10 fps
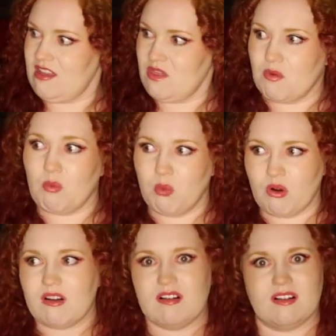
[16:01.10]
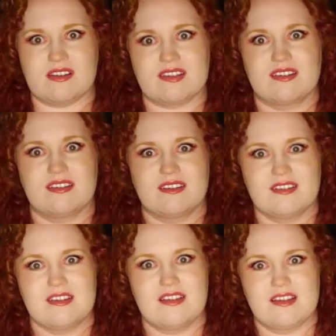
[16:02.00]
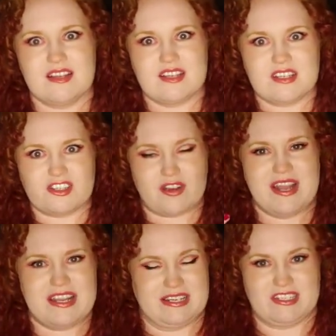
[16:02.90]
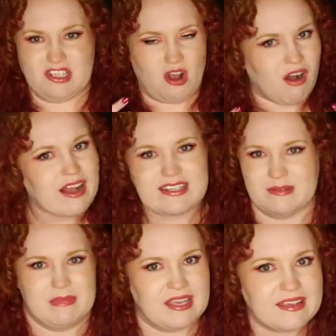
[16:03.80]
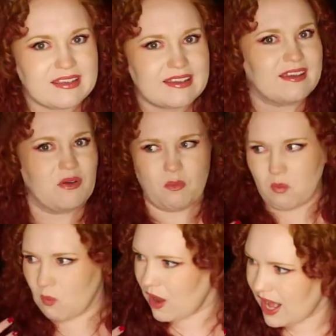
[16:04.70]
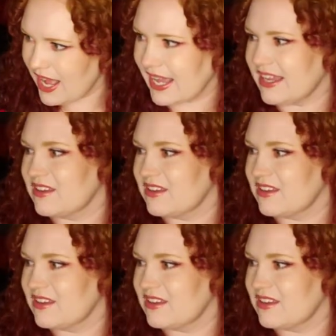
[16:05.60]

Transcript: in the world try to talk to me? Why?